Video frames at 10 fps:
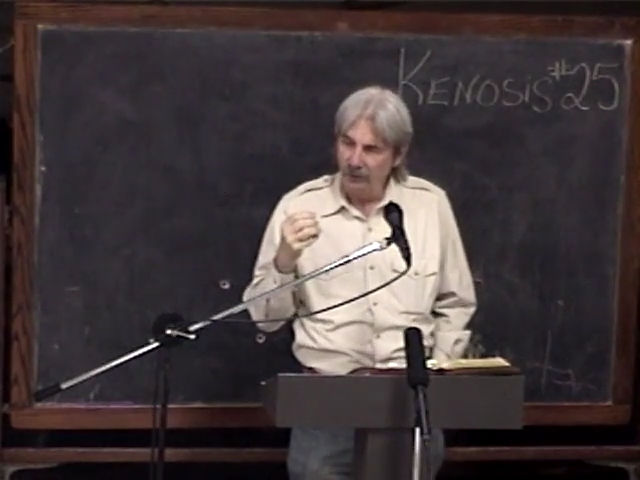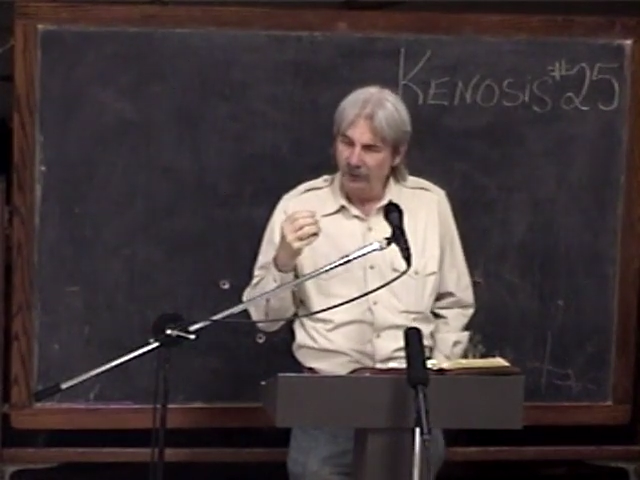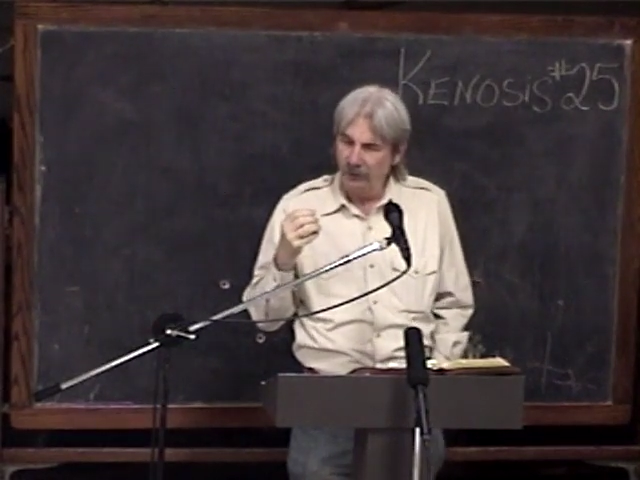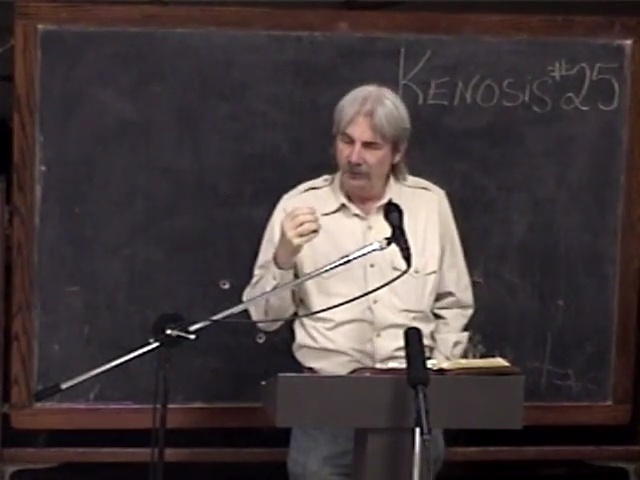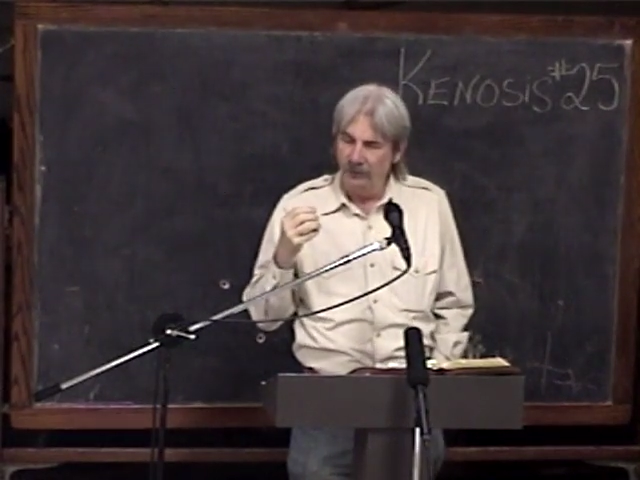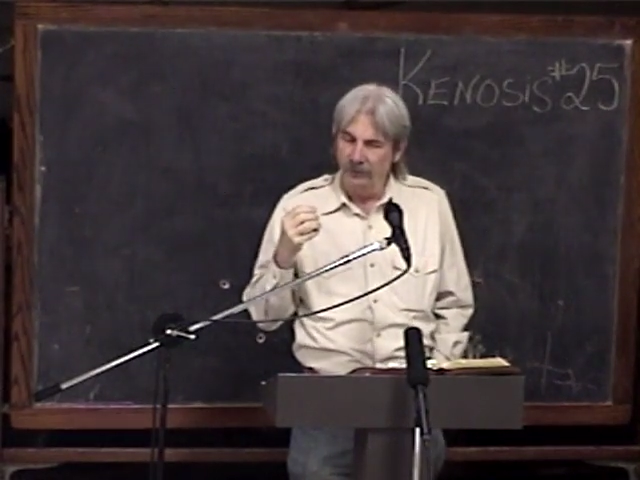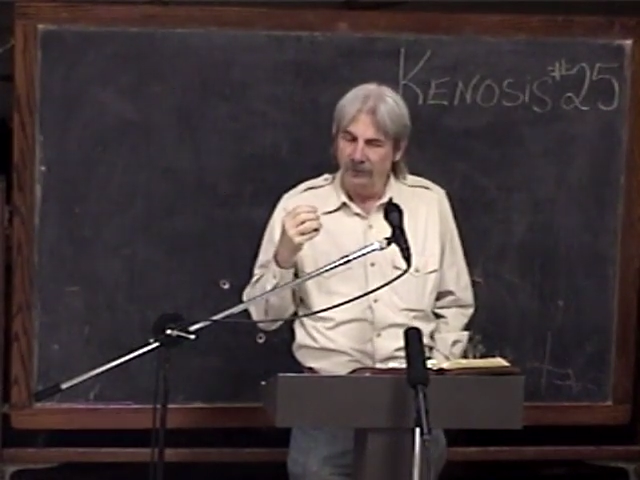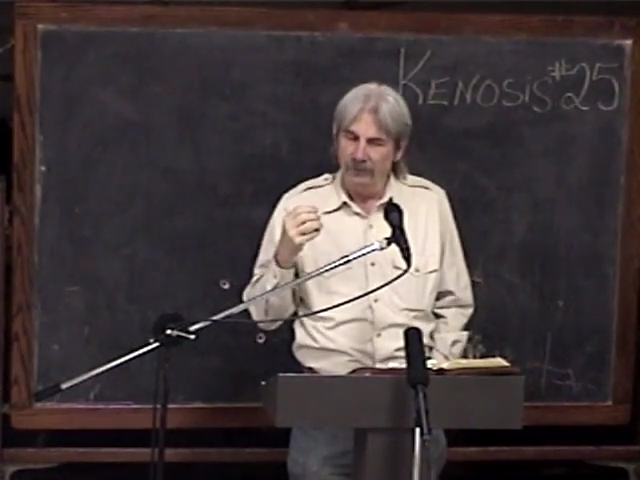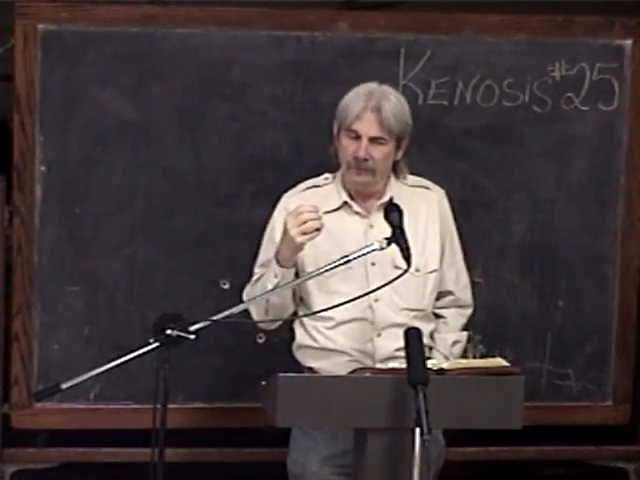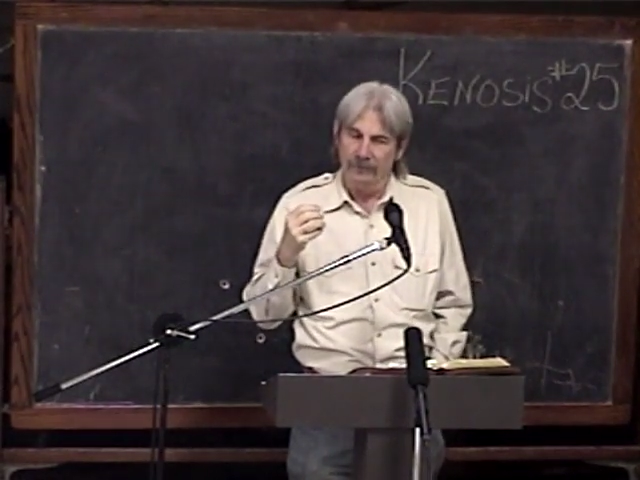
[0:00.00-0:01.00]

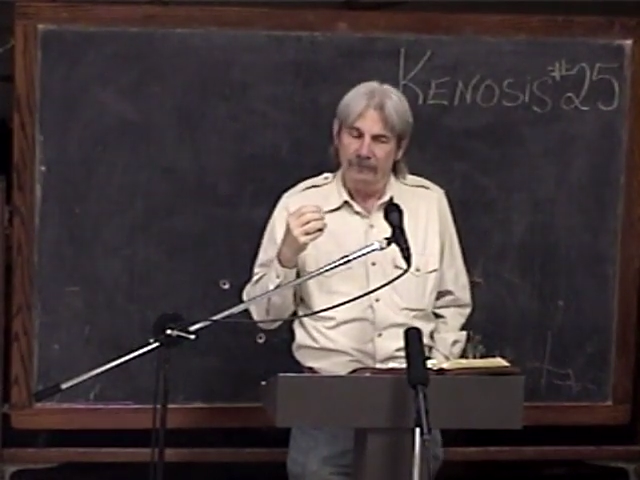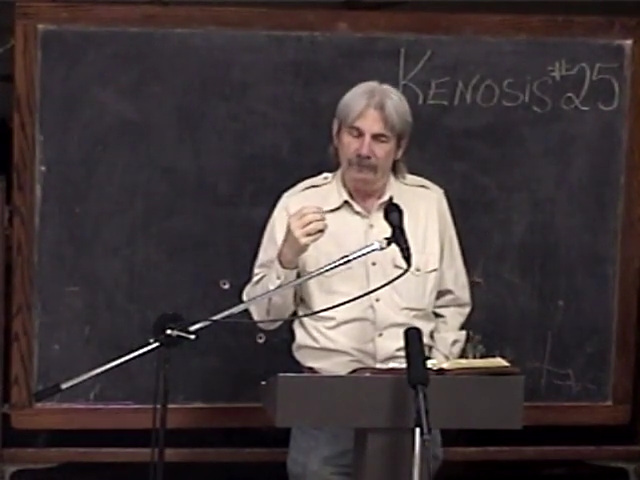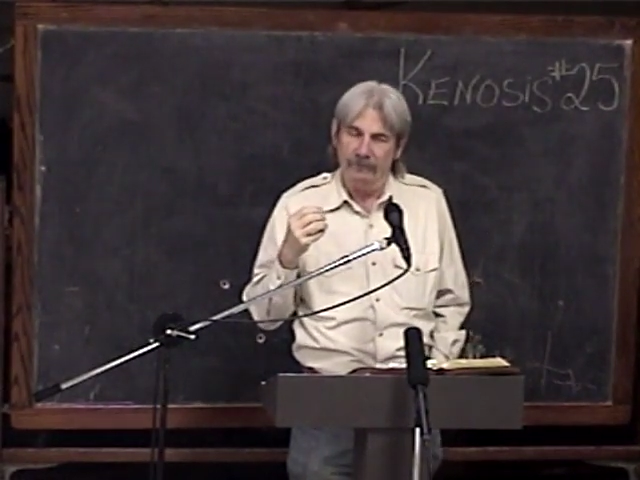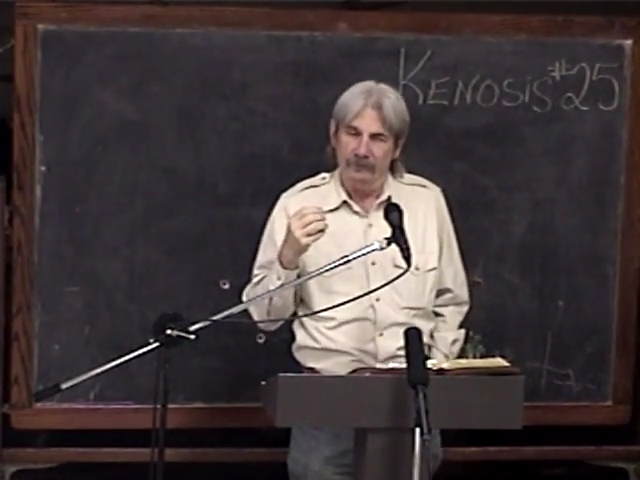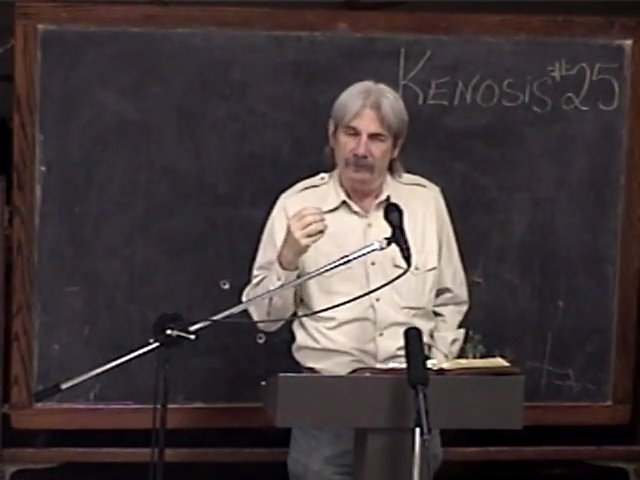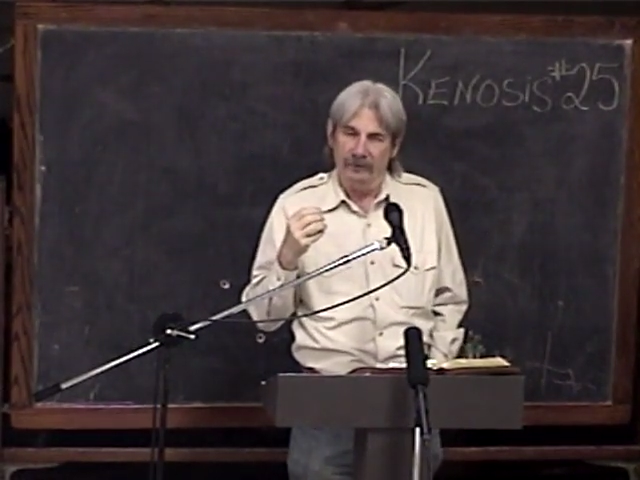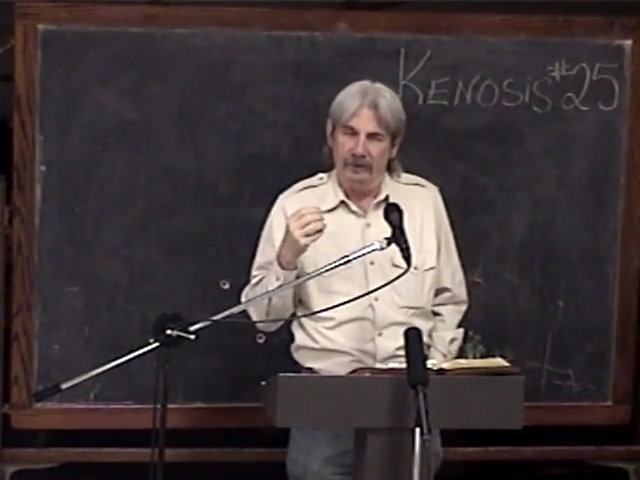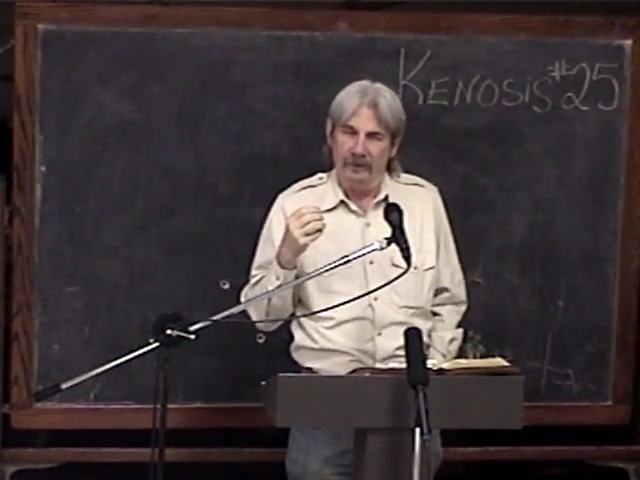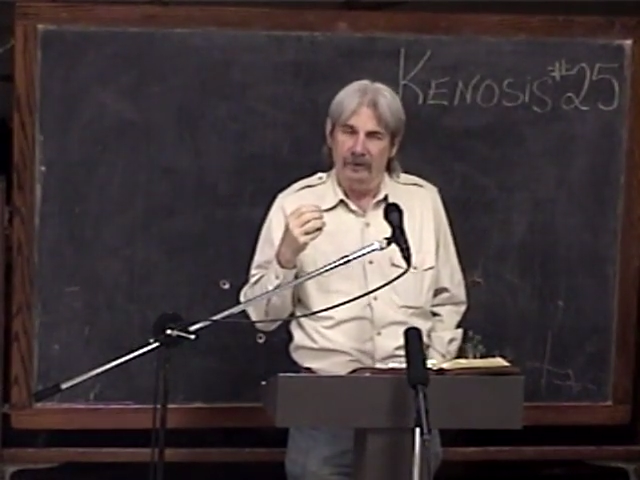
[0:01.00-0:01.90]
Nobody speaks.